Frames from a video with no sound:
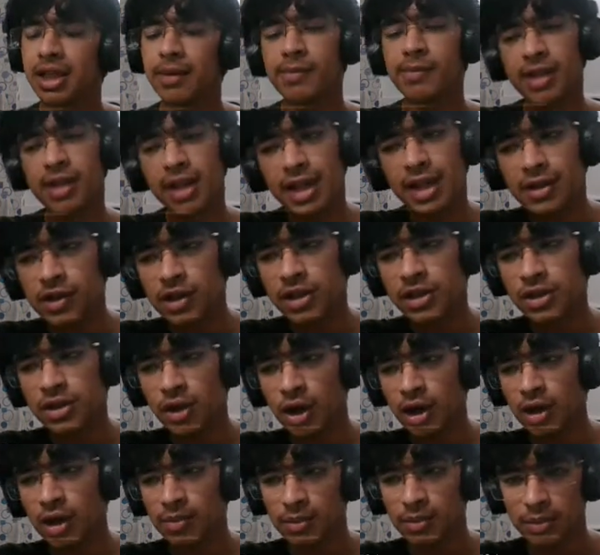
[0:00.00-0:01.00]
it
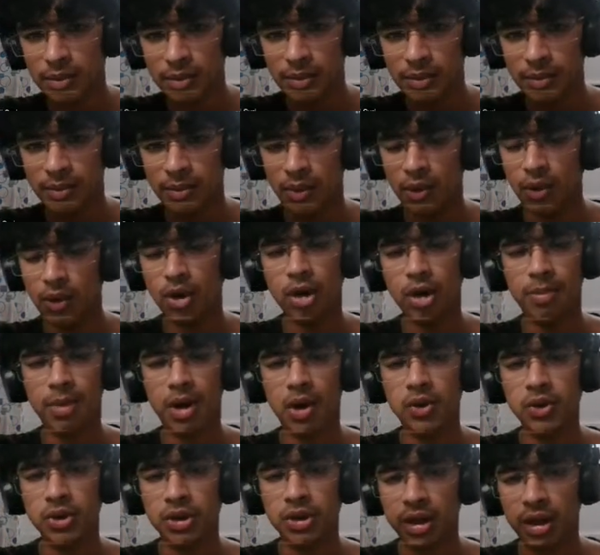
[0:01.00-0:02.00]
is not more
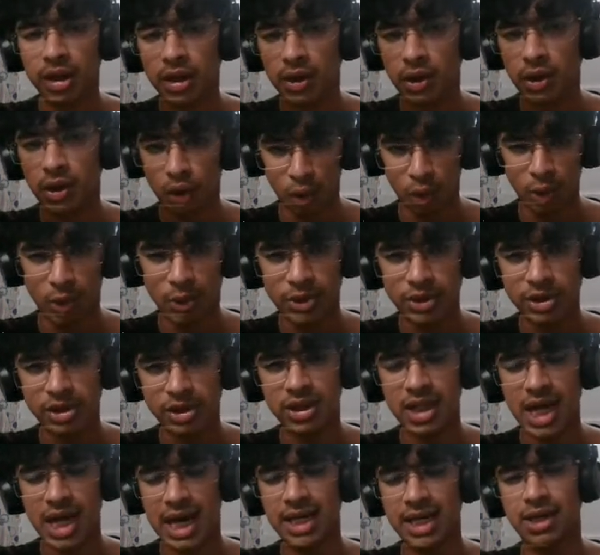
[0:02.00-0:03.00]
about the course
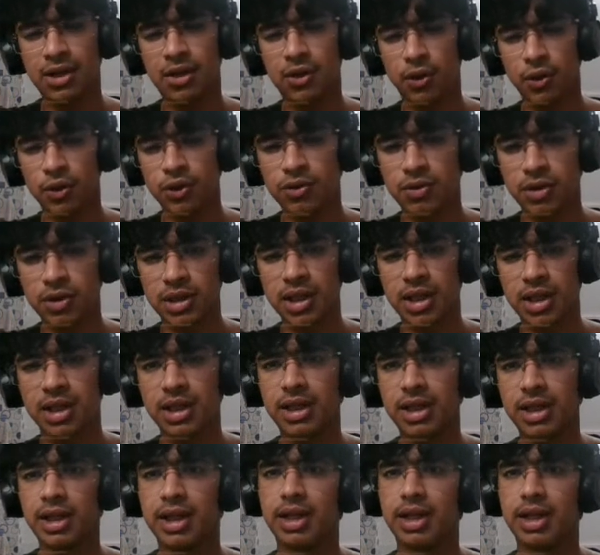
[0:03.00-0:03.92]
that goes with it.